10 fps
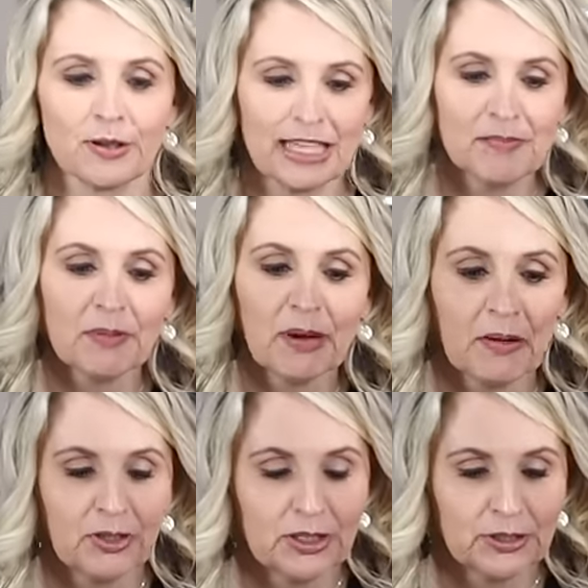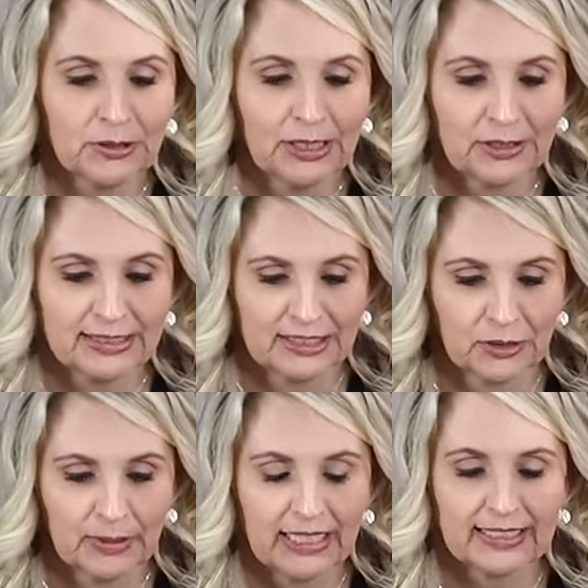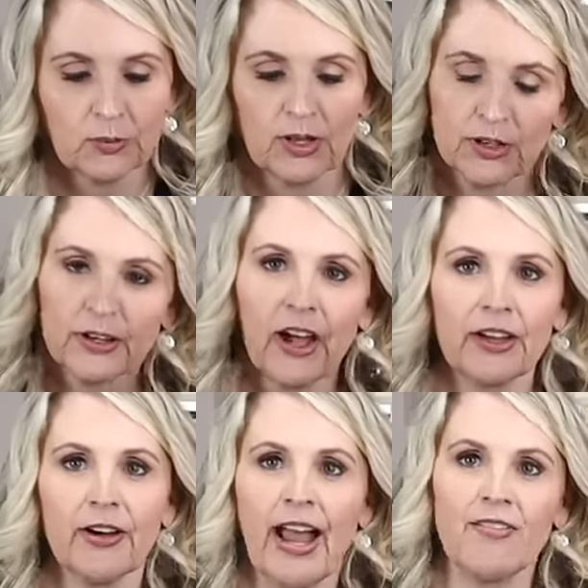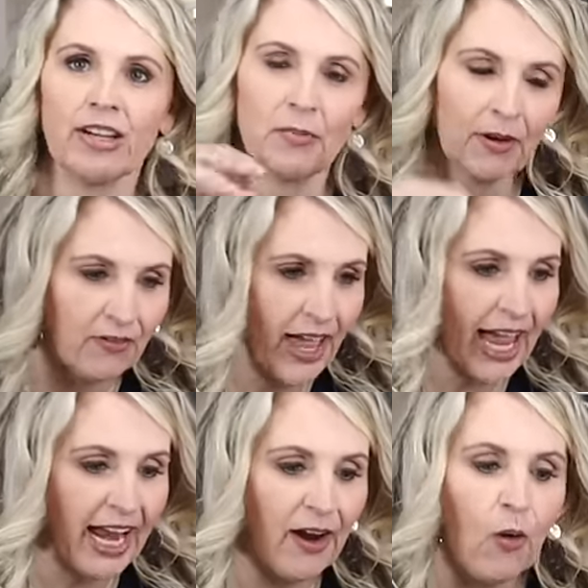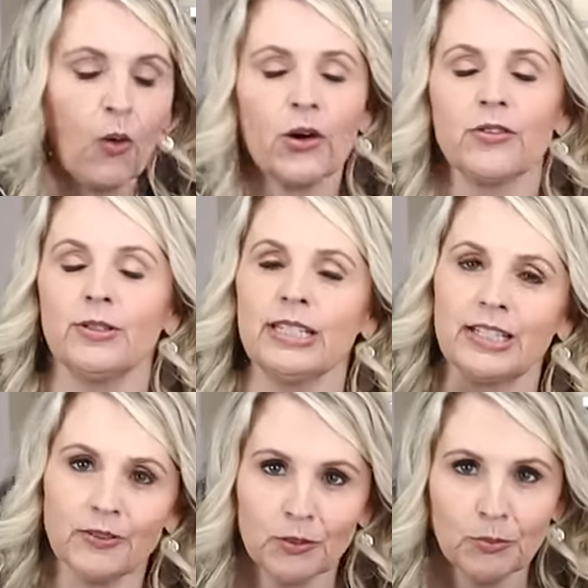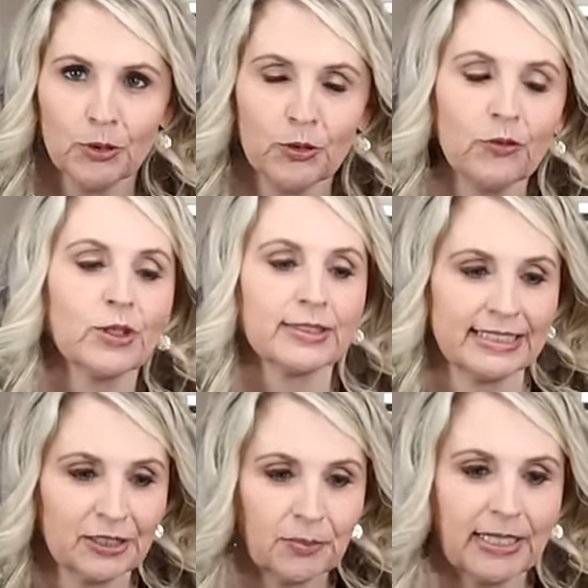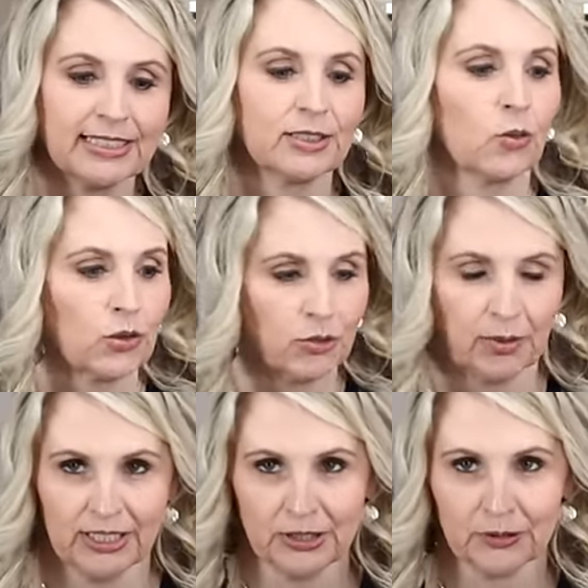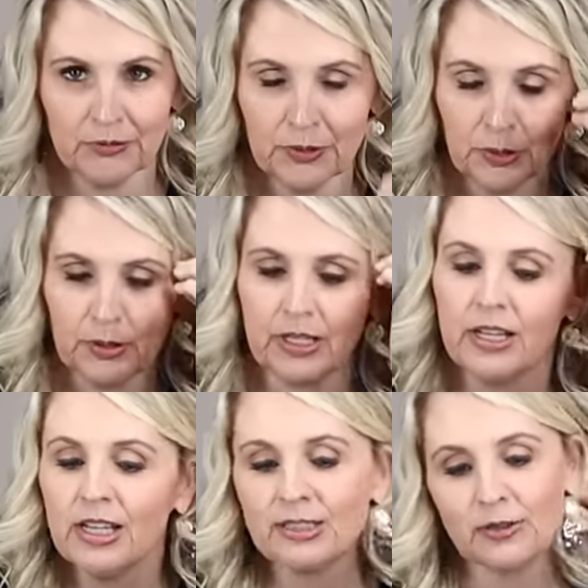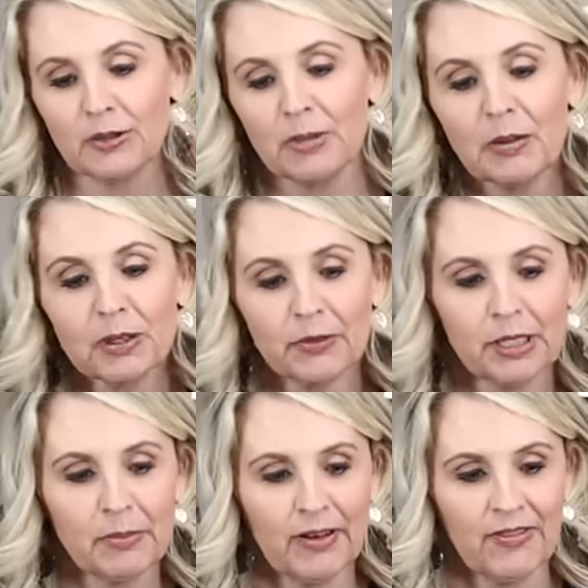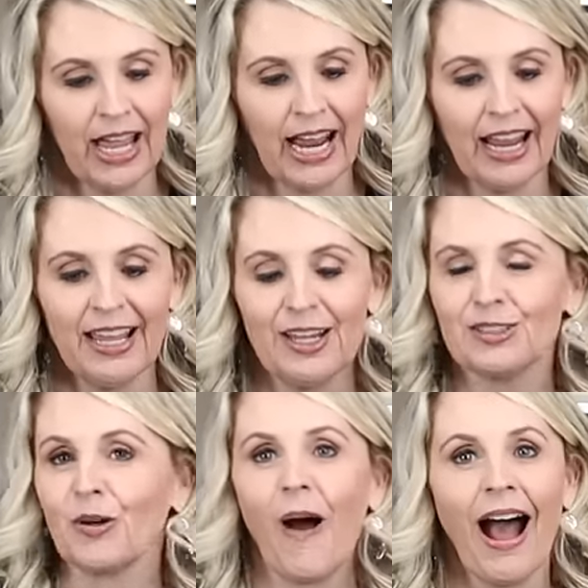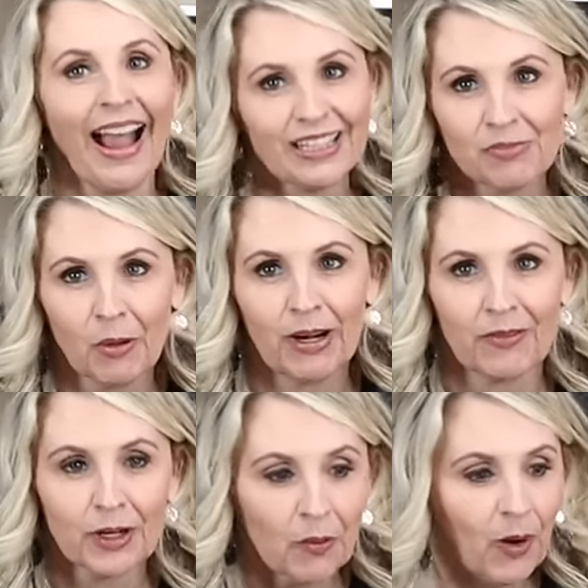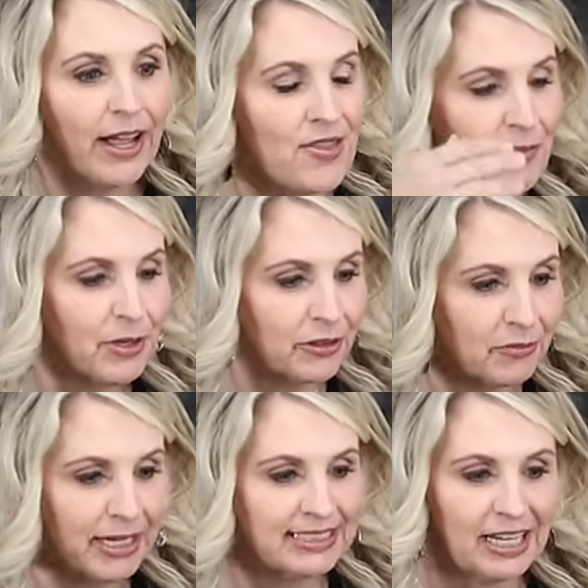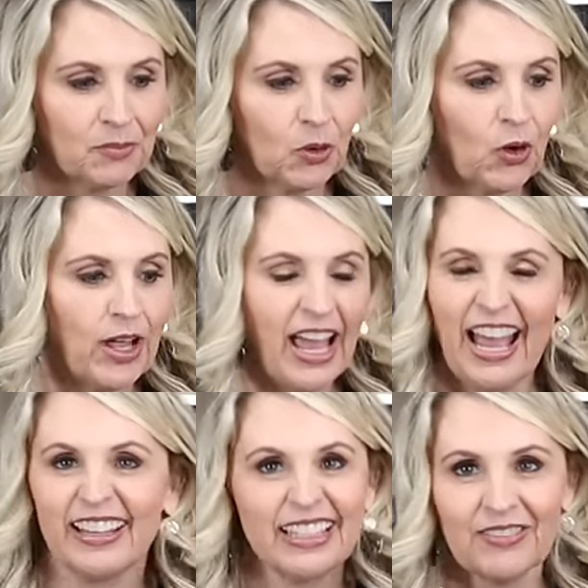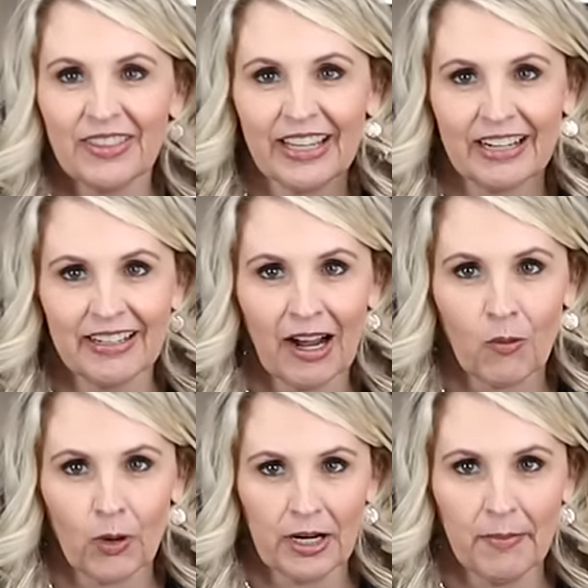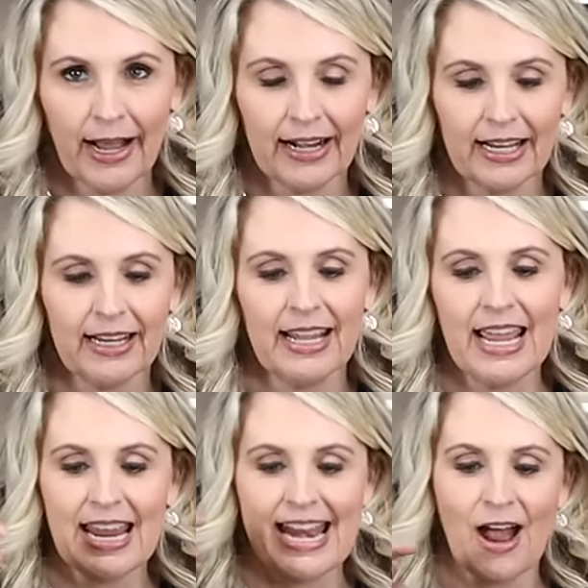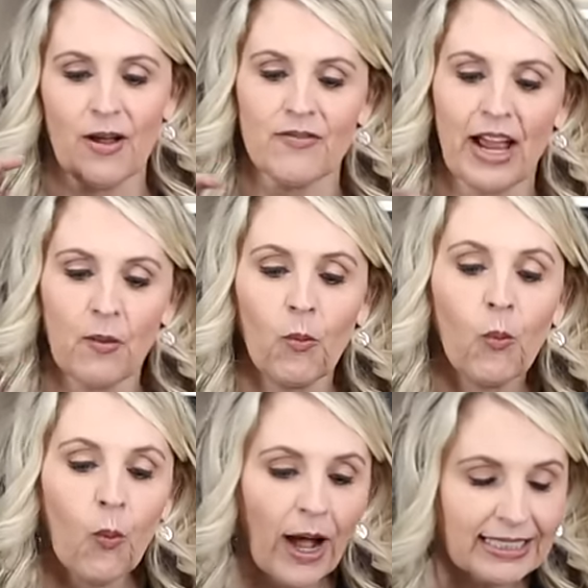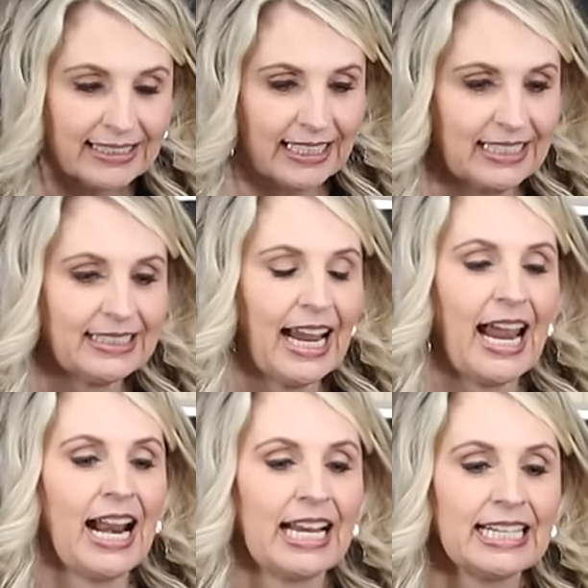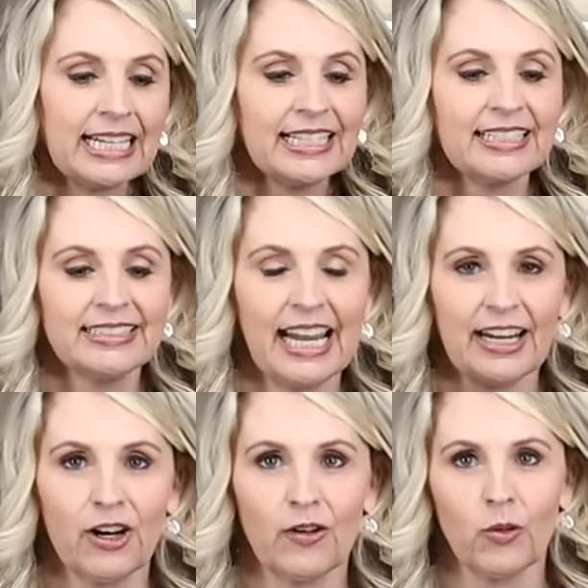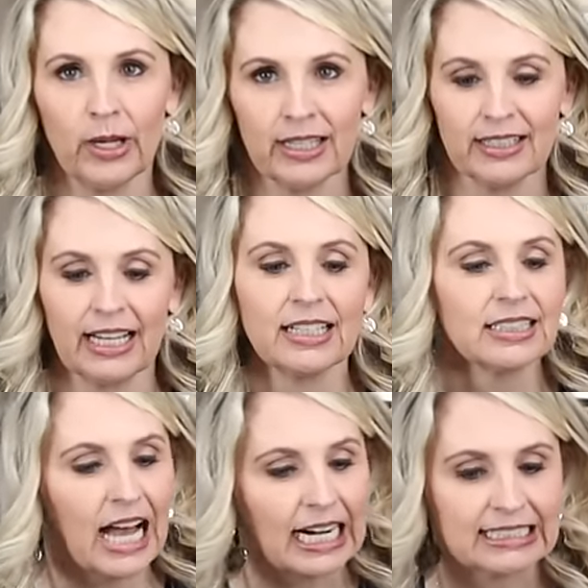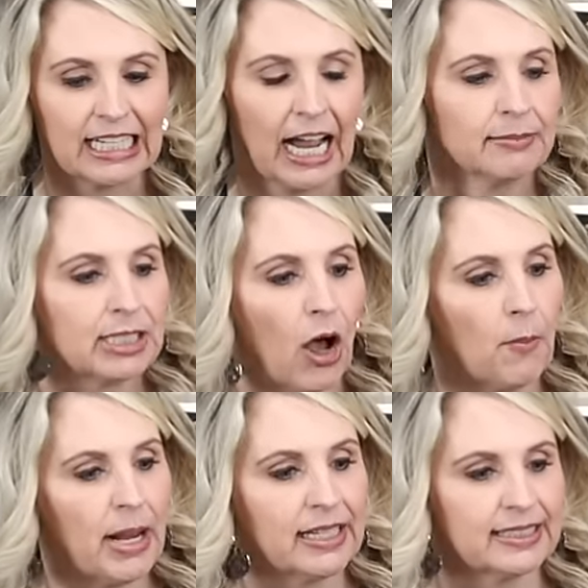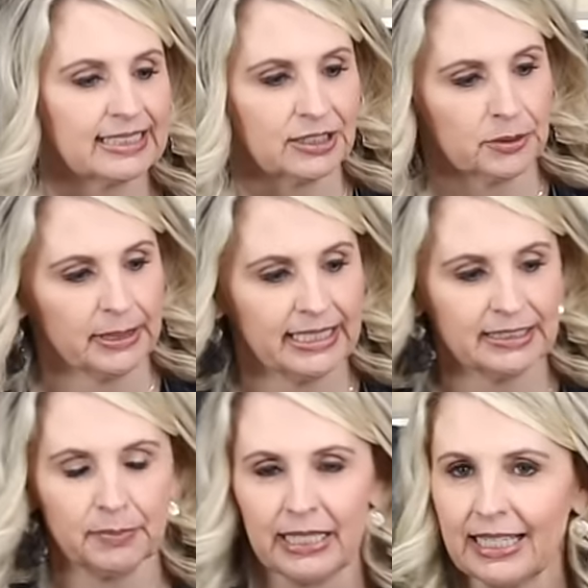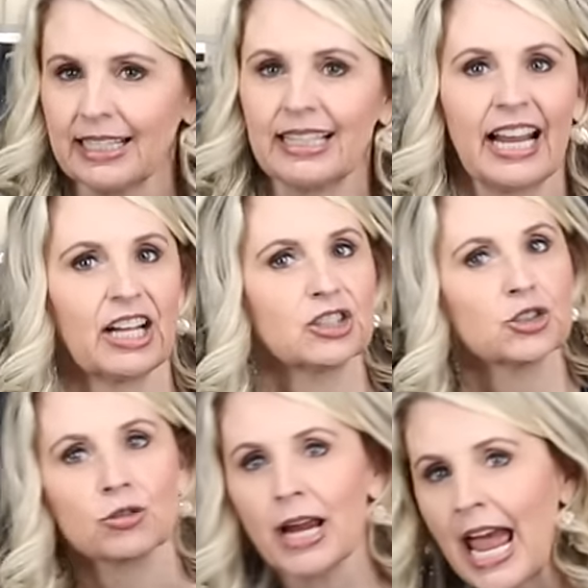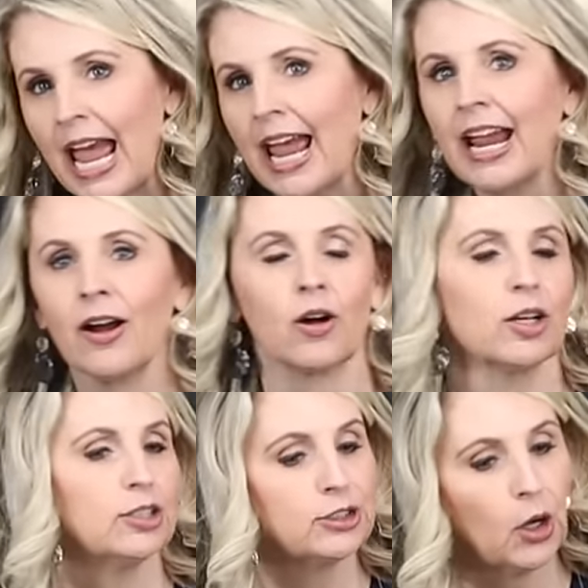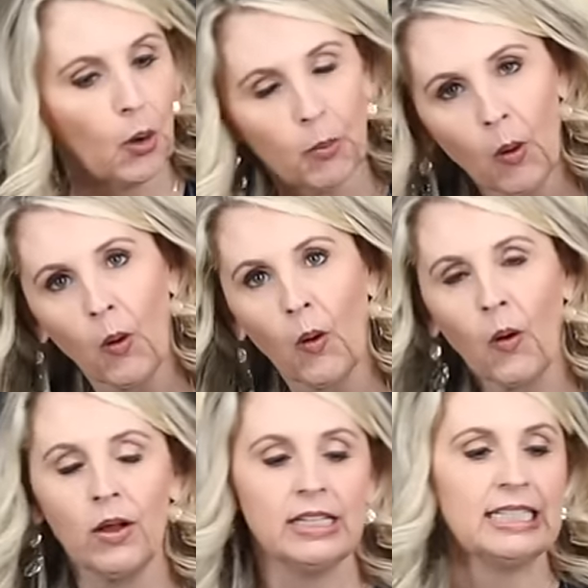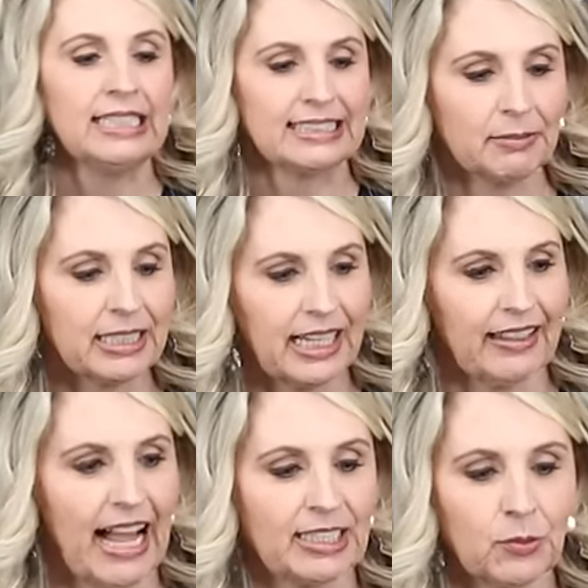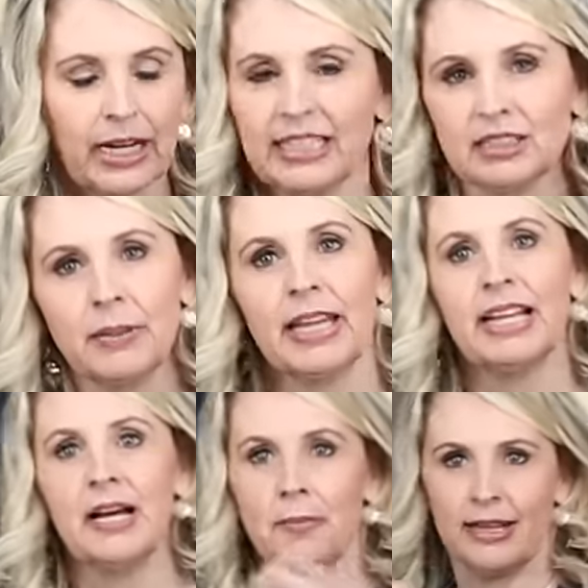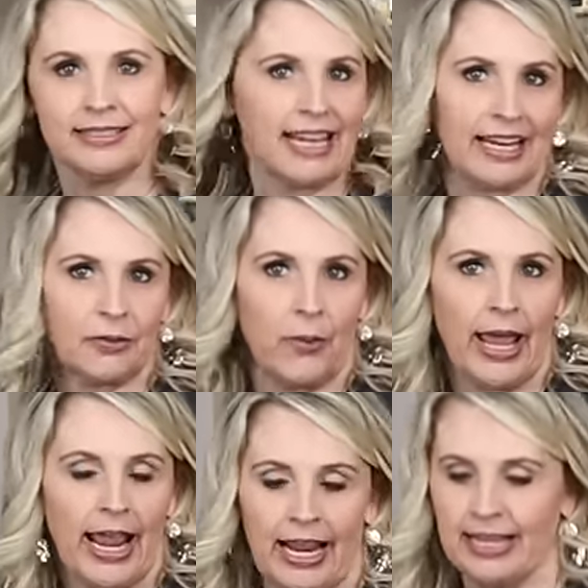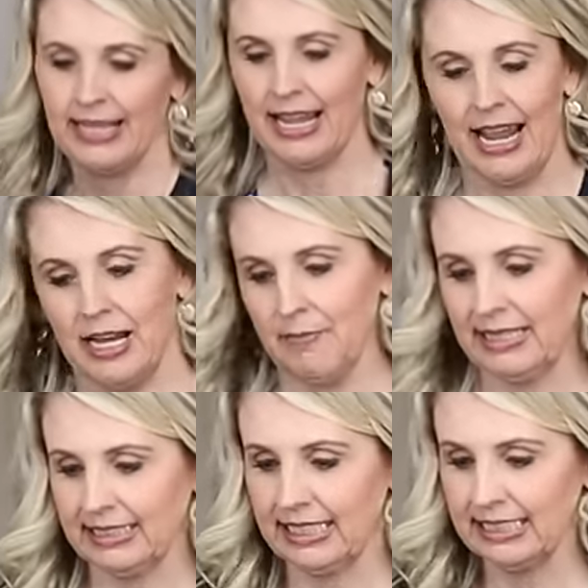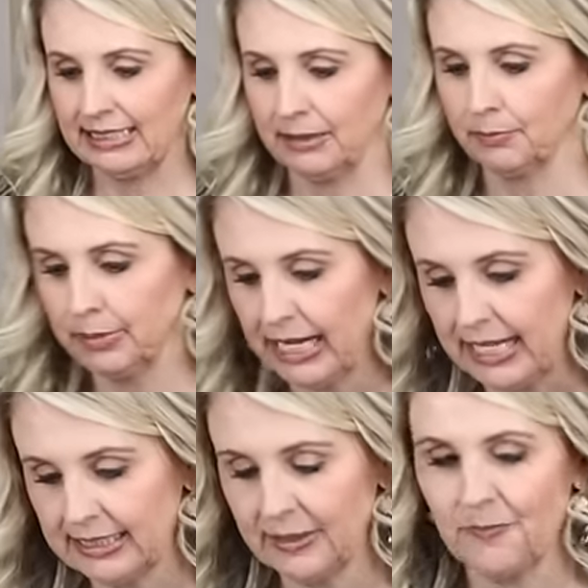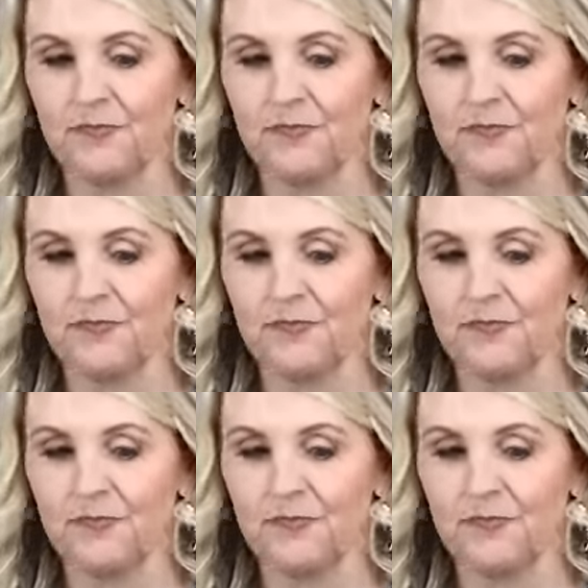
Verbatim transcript: keep in mind when you're doing your centerpiece, whether or not you're having a buffet or if you need to remove your centerpiece in order to place your food. So for me, we're doing a buffet, so I can put whatever I want in the middle of my table and leave it there and not worry about it. Now, if I wasn't and I needed to take it off quickly, a lot of times I'll make the centerpiece be in like a tray or a dough bowl, something like that to where I can just pick it up and take it away and it makes it easy. But